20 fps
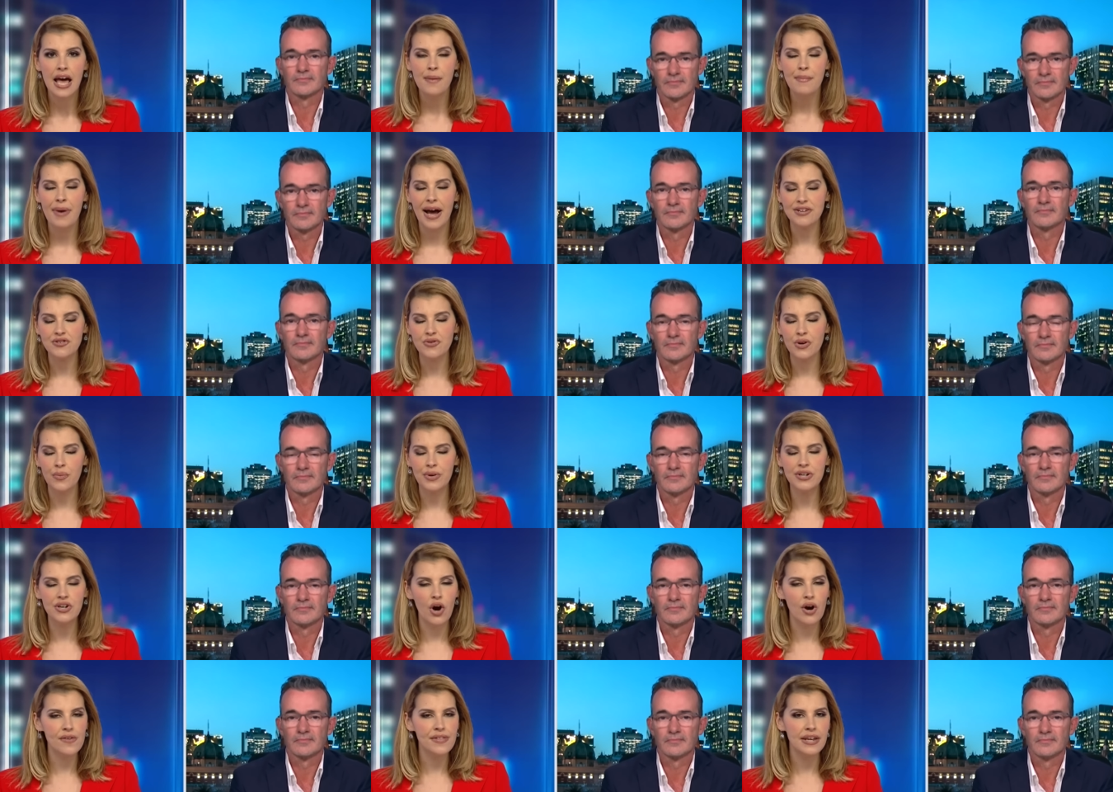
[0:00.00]
Speaker 1: Patrick, we
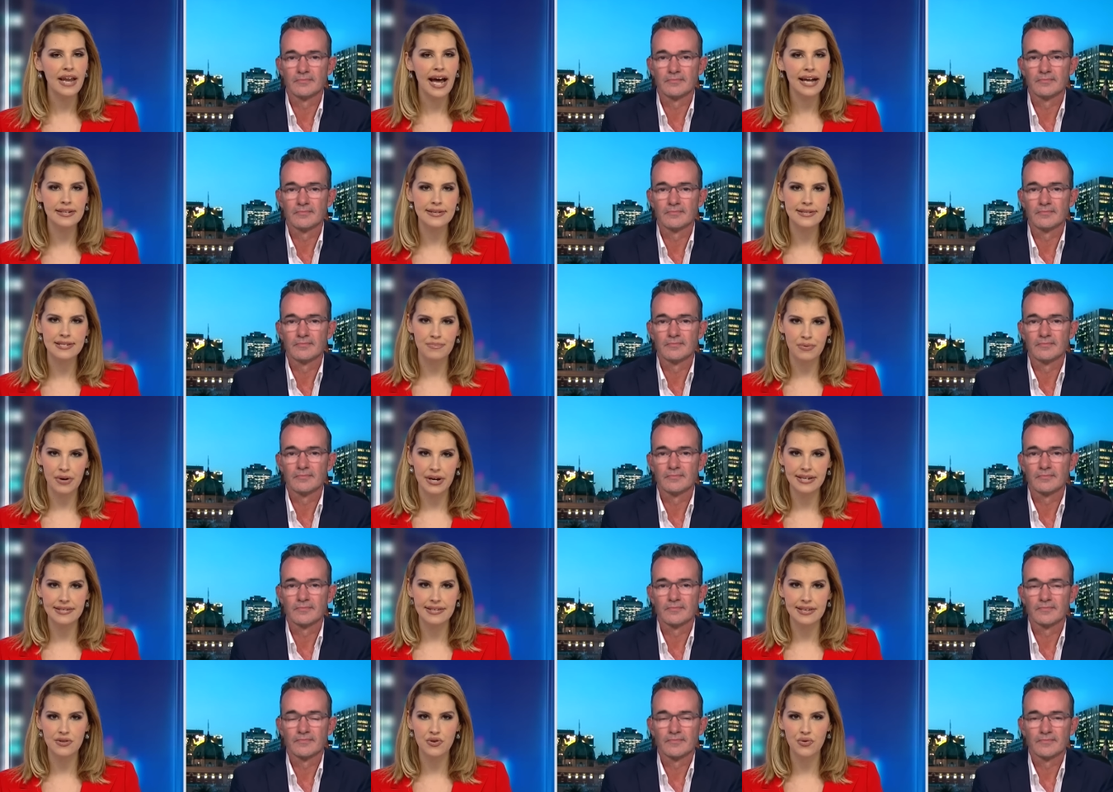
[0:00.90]
know that Alice
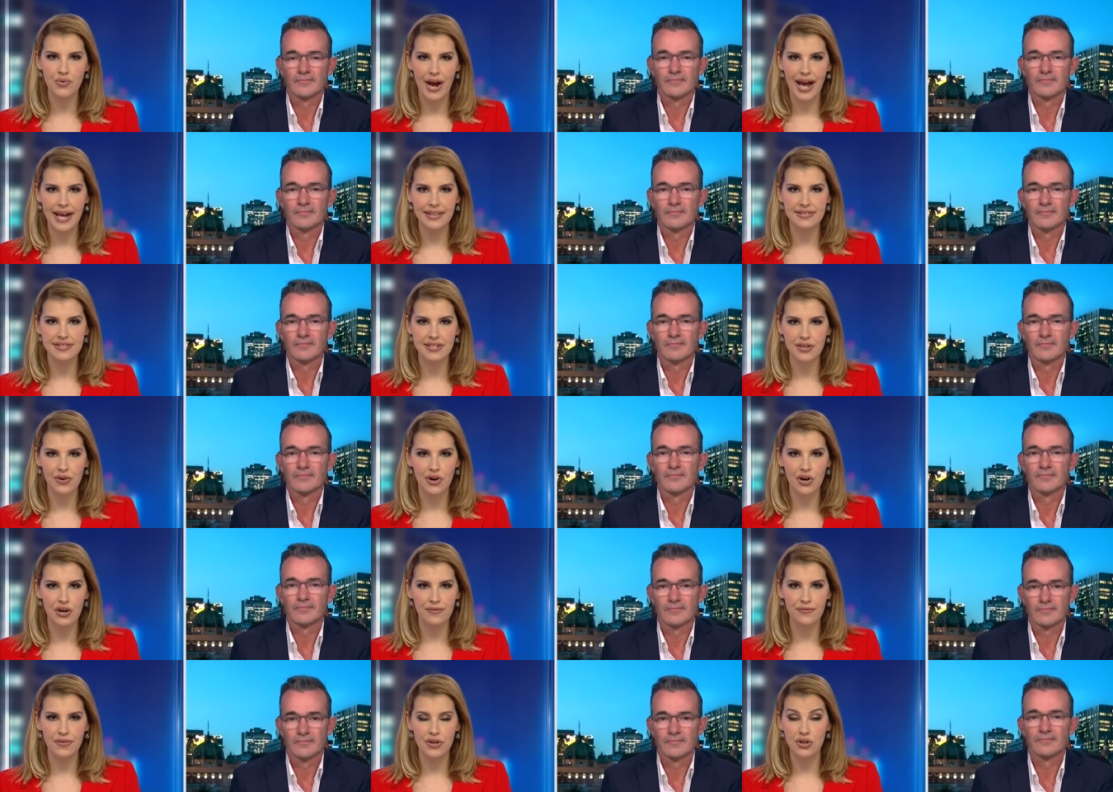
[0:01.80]
Springs is ground
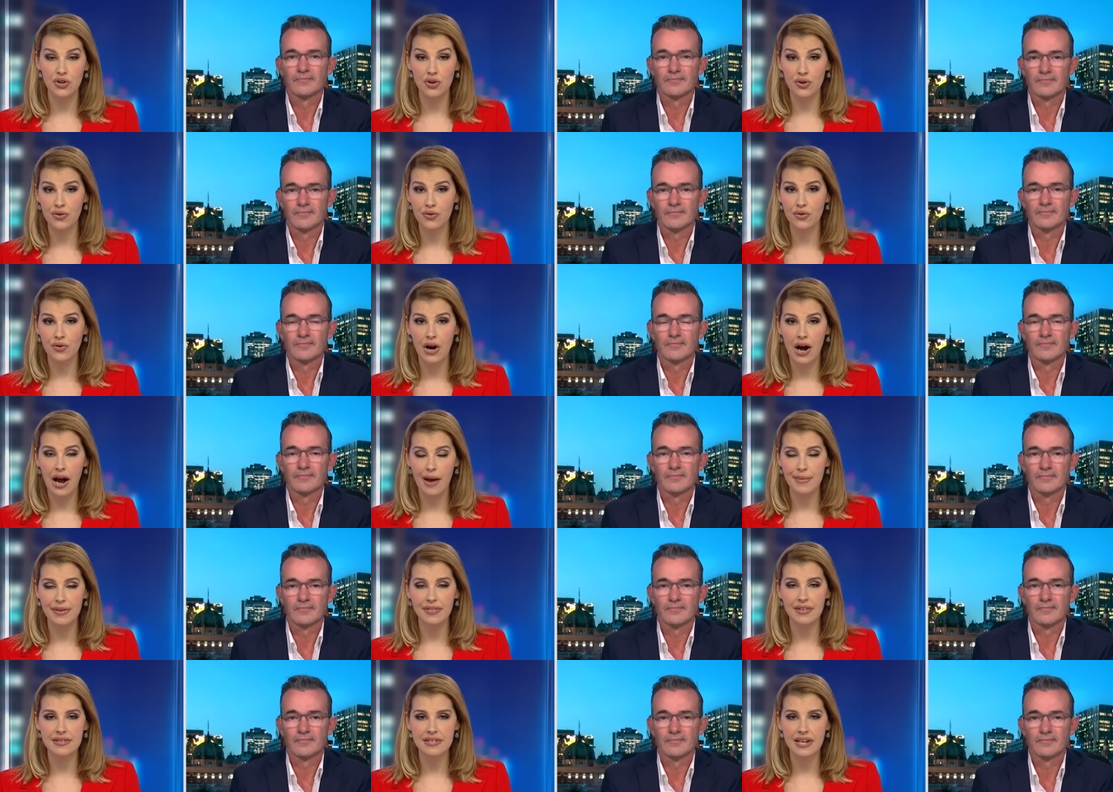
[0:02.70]
zero for youth
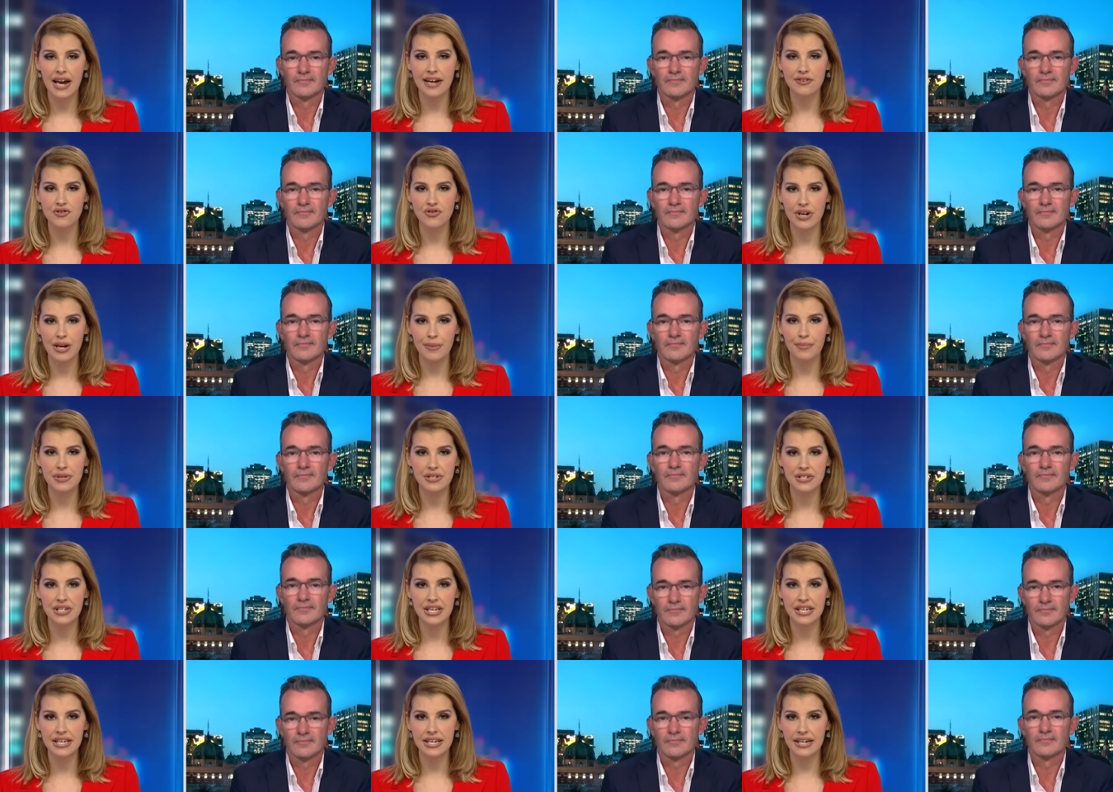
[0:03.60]
crime in this country in
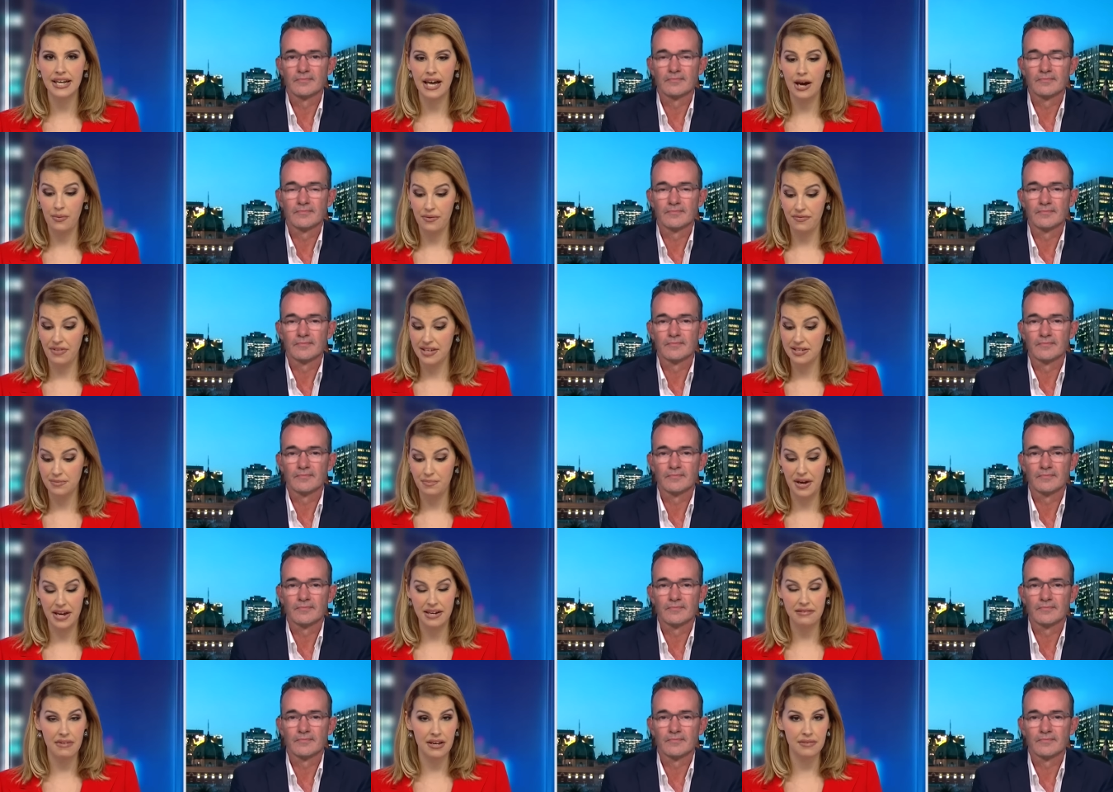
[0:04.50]
particular. where There's
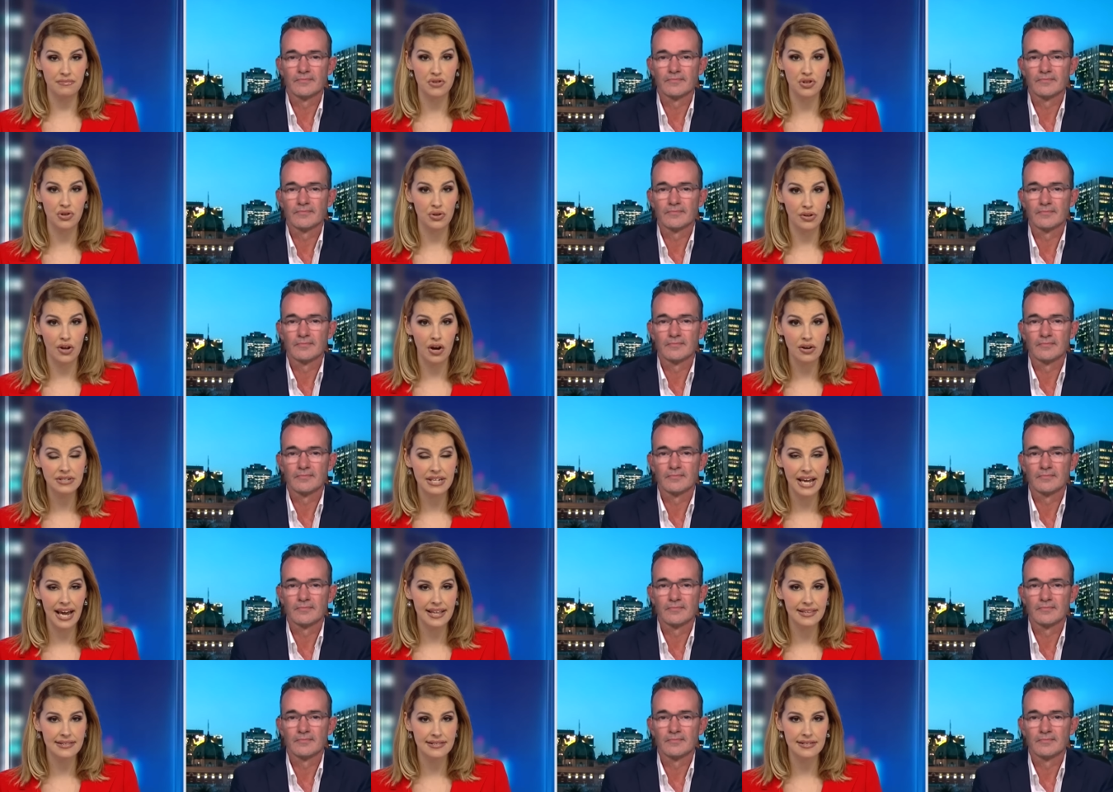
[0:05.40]
been uh, two
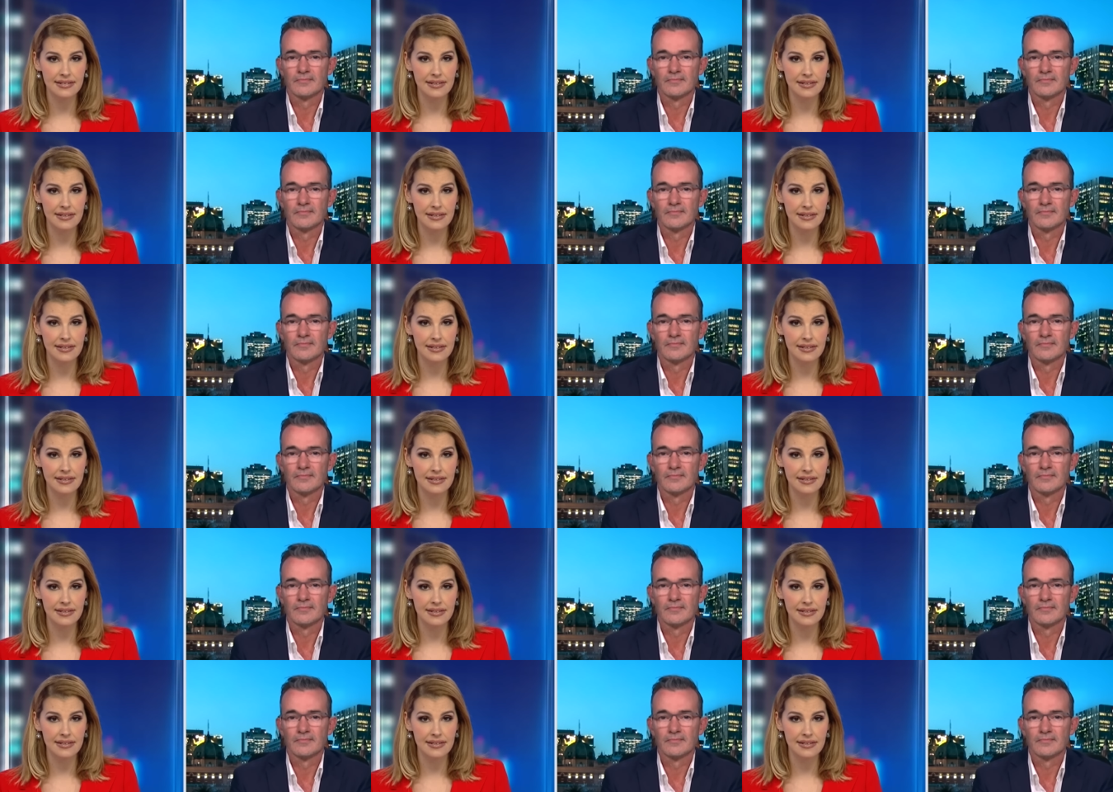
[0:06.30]
lockdowns,